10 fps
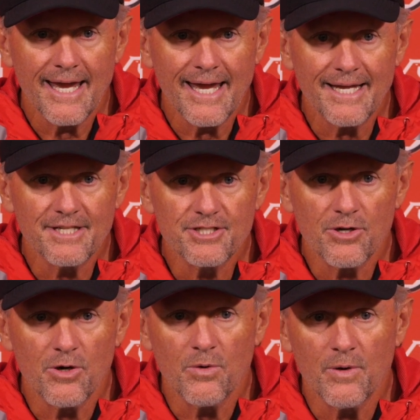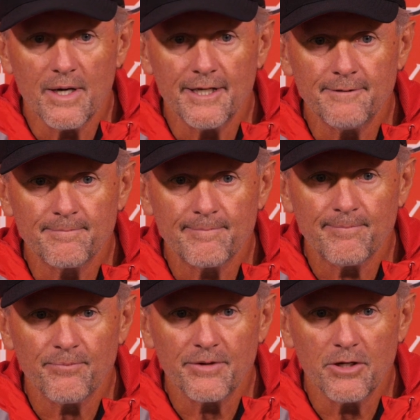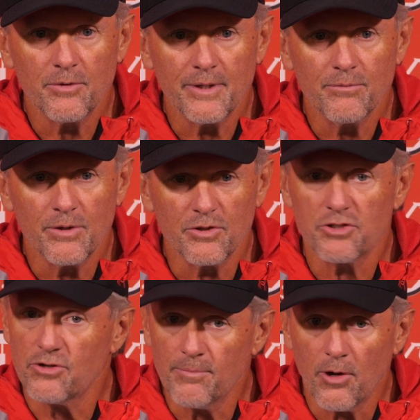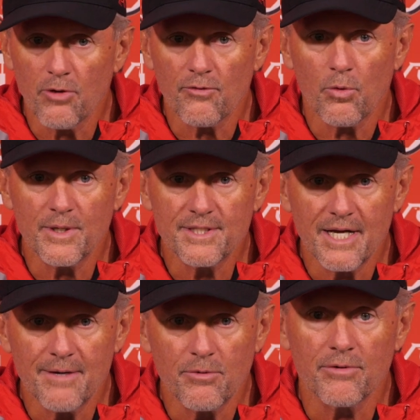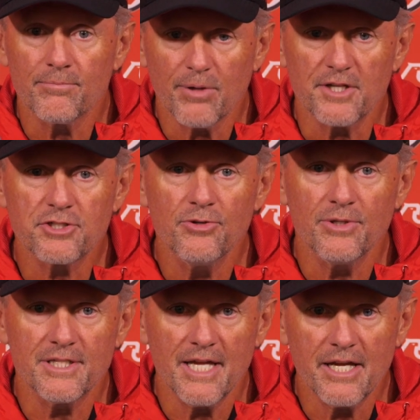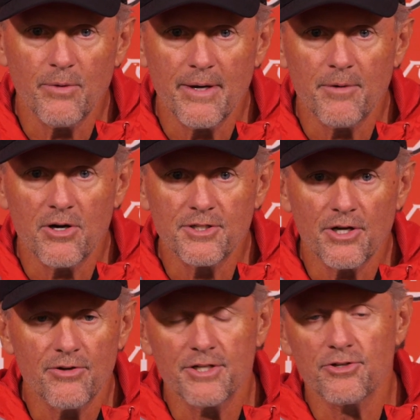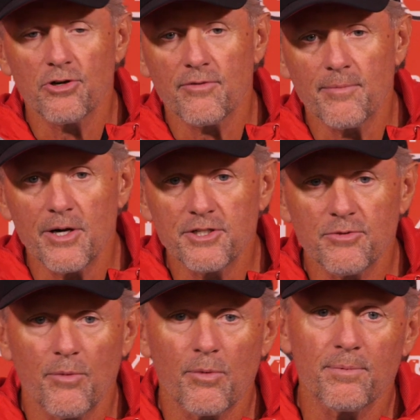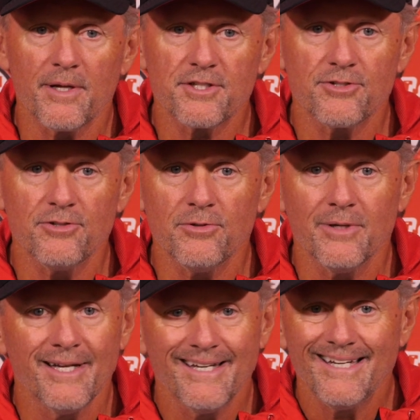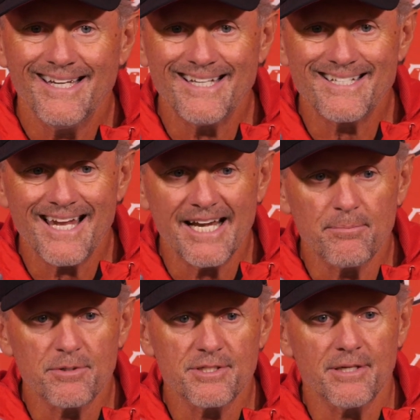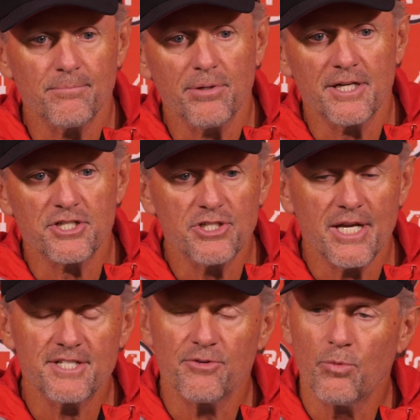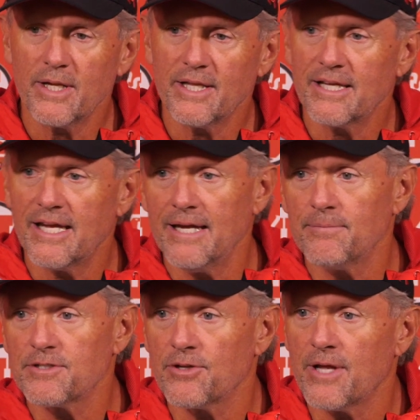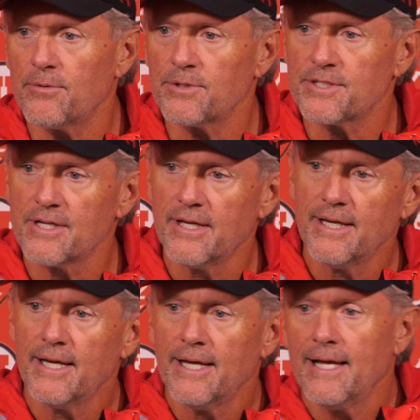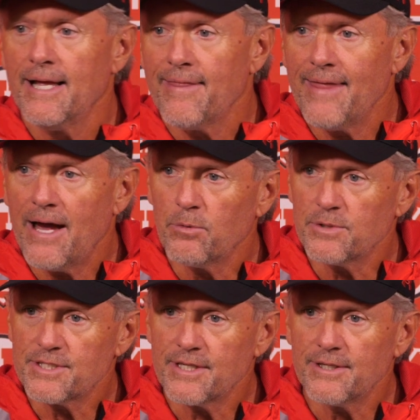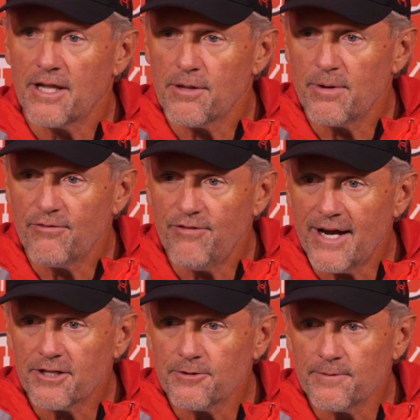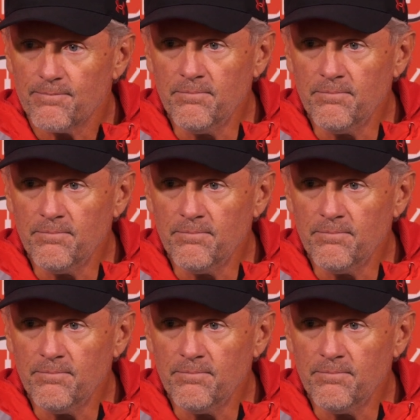And so, we only turned the ball over one time. We were plus two in the takeaway margin, or the turnover margin. When we're plus two, it's 90% plus chance of winning the game. So that was another big factor.